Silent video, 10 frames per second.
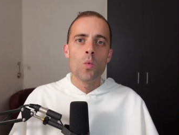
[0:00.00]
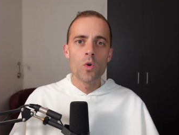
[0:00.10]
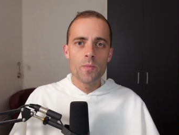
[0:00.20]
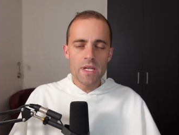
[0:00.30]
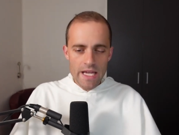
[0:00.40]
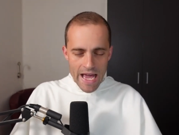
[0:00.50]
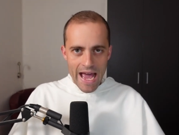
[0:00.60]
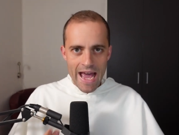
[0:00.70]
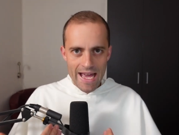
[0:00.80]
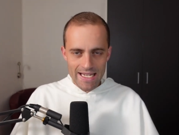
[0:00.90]
will be
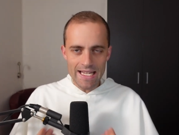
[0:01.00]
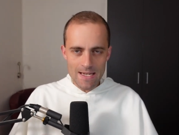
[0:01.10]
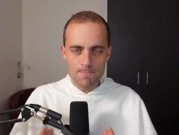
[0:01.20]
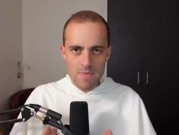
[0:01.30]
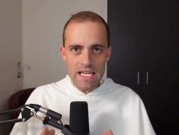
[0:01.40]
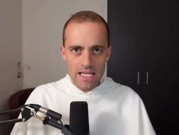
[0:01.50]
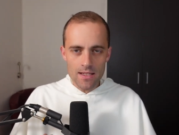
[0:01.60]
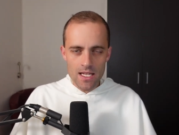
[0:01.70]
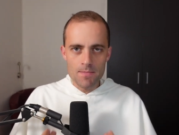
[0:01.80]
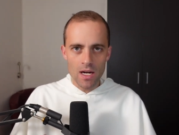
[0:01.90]
had in
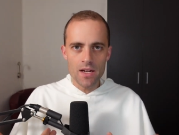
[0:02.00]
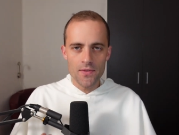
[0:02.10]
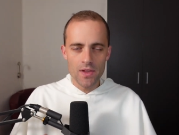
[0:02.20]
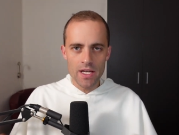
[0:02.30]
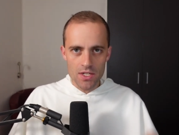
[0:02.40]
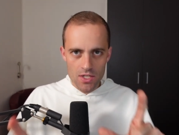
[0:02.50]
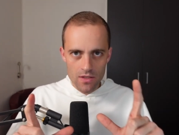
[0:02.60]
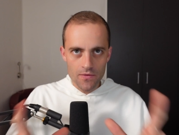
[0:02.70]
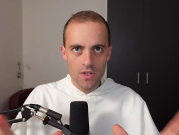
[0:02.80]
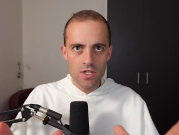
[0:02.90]
me, in my
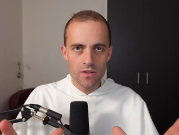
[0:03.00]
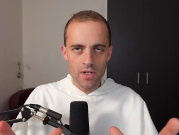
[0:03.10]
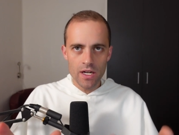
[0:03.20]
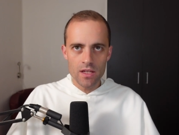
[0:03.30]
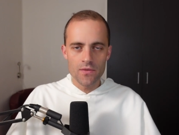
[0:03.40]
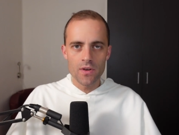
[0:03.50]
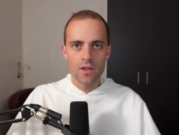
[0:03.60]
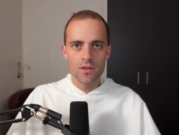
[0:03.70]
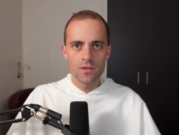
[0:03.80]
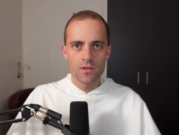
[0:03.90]
flesh, in the vision of God the
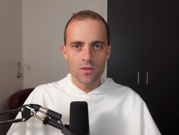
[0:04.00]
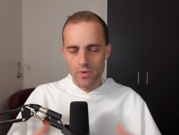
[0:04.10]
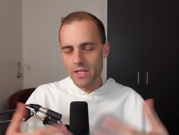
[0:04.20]
Father,